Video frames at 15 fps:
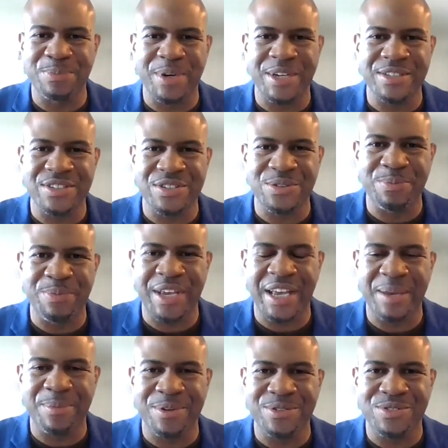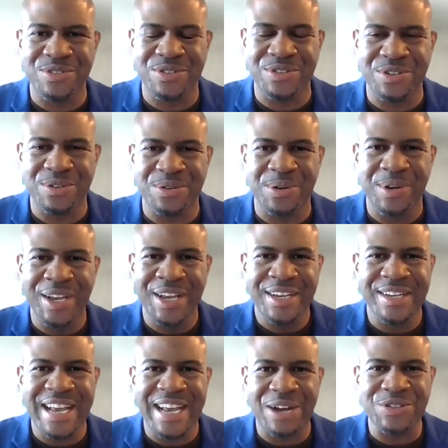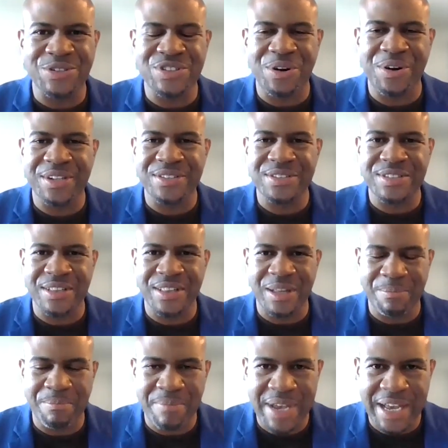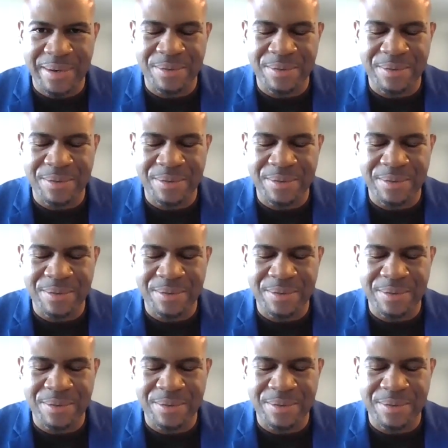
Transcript: but to be able to now starting to lament